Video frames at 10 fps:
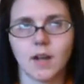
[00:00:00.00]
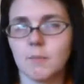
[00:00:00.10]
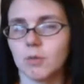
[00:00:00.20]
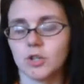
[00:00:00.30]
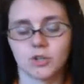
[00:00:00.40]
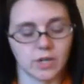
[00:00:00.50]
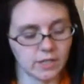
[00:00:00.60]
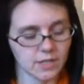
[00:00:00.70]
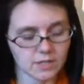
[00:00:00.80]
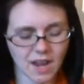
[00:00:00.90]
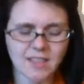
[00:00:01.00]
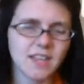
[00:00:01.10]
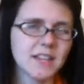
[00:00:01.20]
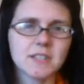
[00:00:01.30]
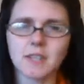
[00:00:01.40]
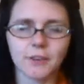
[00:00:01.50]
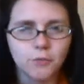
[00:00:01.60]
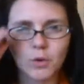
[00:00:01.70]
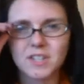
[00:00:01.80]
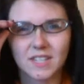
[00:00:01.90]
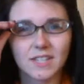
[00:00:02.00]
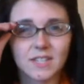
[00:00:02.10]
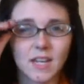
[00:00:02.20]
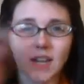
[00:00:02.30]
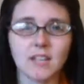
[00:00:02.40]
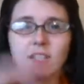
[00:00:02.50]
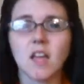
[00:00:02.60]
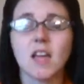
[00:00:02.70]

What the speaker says: I'm butchering this. I think it's like 460.